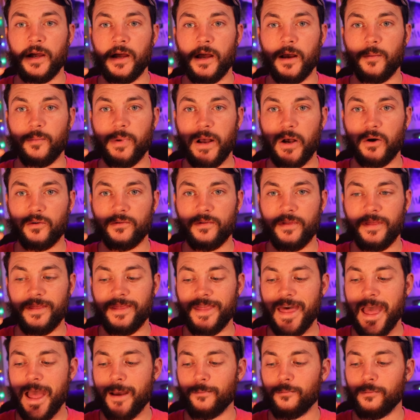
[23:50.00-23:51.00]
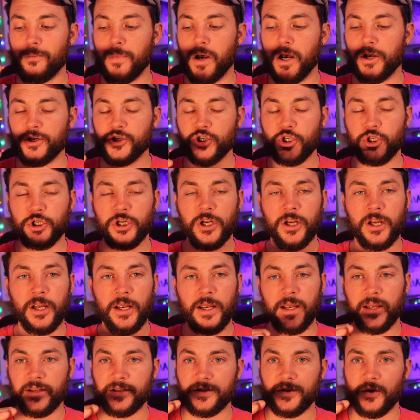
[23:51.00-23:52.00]
about that much.
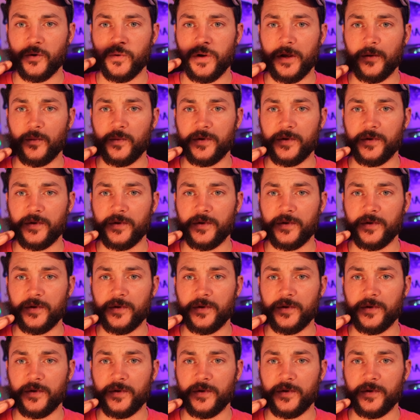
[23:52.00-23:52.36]
And so it